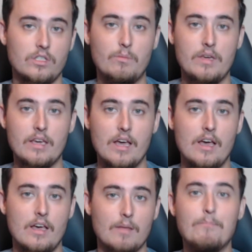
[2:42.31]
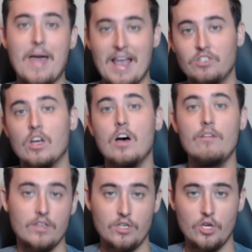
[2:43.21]
to be the best
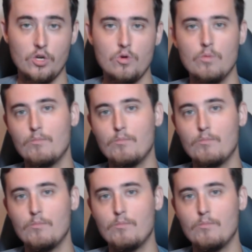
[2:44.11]
of the two.